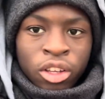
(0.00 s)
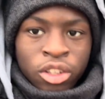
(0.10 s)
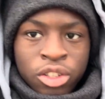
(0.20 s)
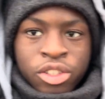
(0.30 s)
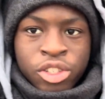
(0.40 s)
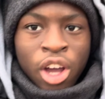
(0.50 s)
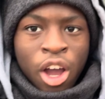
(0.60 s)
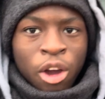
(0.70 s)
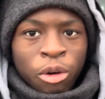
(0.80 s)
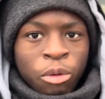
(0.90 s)

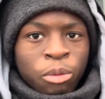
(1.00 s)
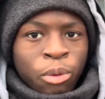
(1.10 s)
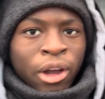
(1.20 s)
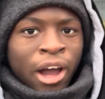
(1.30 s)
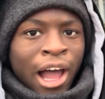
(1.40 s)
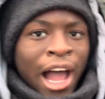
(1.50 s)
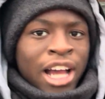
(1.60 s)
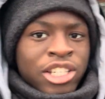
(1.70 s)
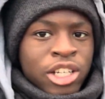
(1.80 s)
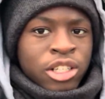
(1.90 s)
So, we are
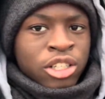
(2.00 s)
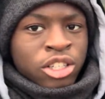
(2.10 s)
actually